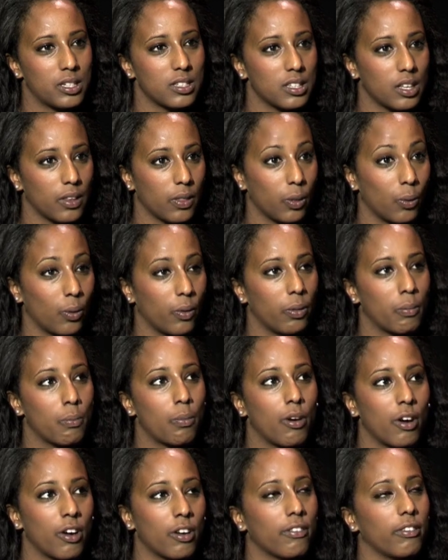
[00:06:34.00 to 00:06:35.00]
months in the northern
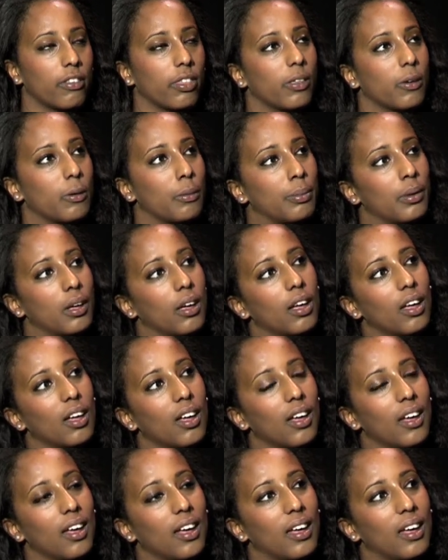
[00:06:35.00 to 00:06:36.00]
part of Ethiopia.
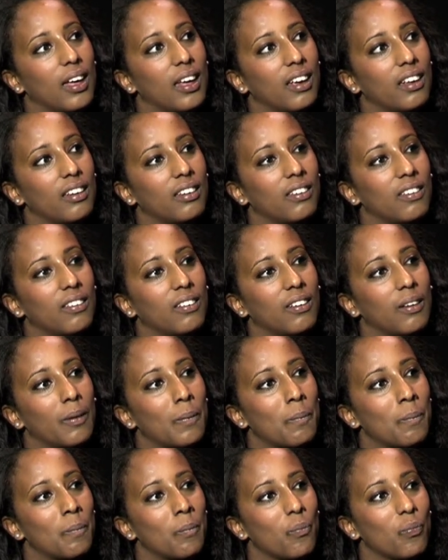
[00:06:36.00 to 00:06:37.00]
And
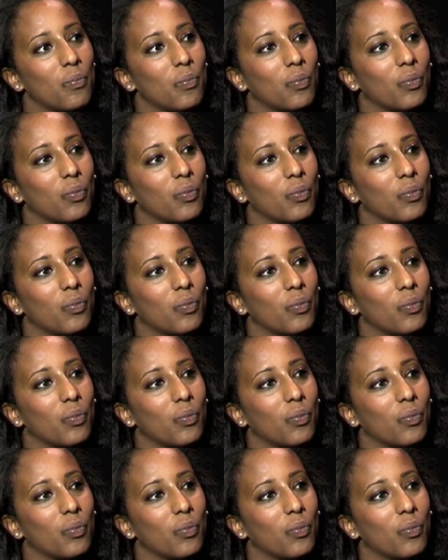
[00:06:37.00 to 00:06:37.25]
then